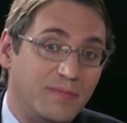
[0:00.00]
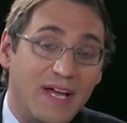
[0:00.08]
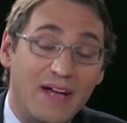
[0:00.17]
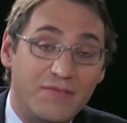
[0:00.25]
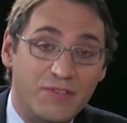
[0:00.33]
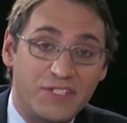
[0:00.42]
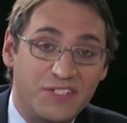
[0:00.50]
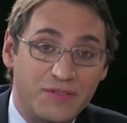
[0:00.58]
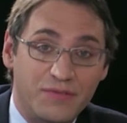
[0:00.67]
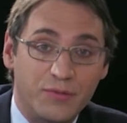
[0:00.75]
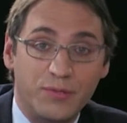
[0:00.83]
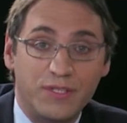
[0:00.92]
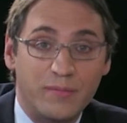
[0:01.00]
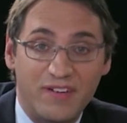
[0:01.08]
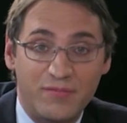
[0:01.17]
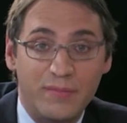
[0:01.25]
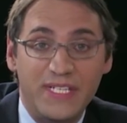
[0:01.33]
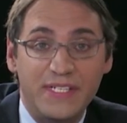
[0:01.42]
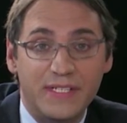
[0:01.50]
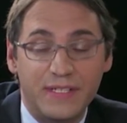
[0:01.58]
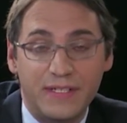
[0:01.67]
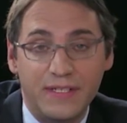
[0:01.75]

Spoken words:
average, if you will, above median